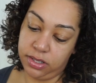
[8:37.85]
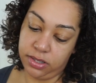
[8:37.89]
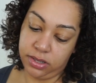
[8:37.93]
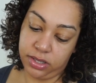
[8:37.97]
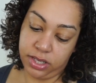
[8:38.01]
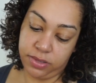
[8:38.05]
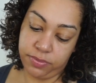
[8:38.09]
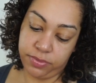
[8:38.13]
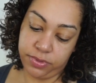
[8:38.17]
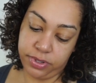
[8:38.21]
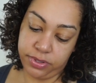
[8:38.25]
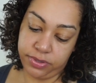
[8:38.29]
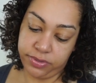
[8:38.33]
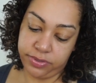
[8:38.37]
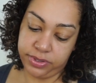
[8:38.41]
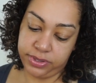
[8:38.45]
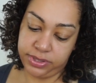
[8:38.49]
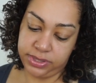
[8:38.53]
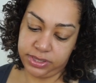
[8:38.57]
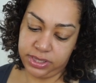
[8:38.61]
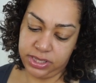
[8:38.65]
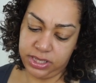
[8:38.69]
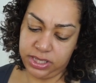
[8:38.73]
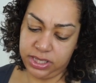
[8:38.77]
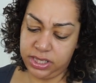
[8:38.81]
library
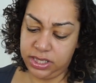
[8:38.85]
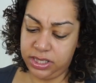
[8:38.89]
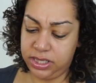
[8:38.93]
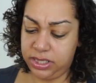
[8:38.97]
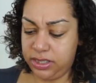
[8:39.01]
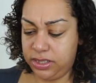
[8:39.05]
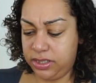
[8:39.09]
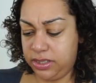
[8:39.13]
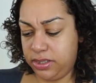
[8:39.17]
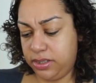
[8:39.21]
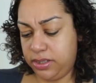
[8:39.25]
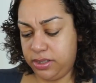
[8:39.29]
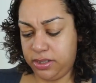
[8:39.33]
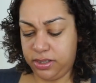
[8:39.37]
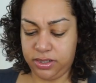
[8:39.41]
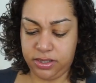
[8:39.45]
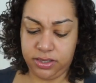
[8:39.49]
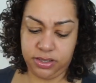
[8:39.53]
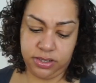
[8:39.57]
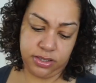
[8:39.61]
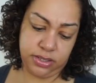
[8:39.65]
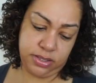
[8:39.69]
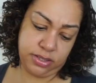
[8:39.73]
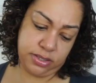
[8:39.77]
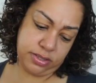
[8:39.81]
receipt,
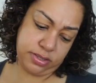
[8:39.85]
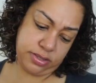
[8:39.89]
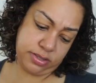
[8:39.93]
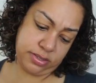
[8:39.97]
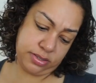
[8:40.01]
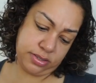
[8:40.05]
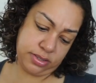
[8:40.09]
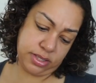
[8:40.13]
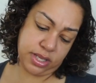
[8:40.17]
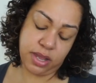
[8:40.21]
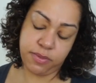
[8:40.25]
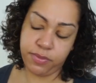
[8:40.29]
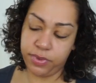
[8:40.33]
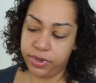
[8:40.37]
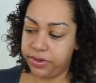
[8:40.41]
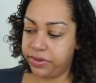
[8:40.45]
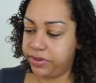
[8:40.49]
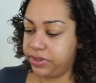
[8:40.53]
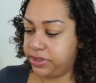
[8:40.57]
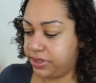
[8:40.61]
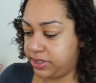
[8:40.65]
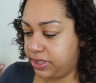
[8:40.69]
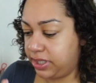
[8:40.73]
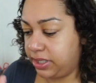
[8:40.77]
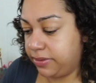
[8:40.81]
library
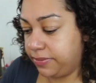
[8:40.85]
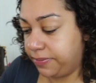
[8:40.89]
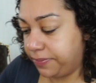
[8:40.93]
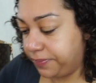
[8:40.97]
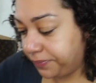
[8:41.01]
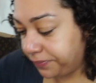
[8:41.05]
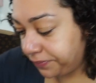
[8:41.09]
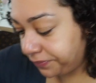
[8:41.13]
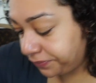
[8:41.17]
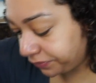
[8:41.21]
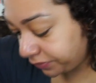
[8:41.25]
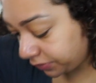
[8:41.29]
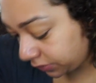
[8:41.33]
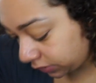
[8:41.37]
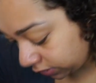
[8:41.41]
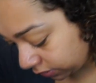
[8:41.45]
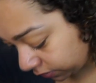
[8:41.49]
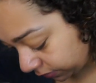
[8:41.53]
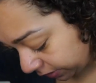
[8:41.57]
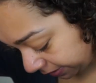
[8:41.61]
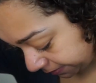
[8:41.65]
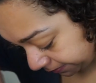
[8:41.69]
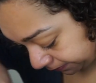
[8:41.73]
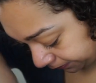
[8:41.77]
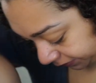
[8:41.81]
receipt.
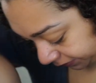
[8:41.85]
Okay.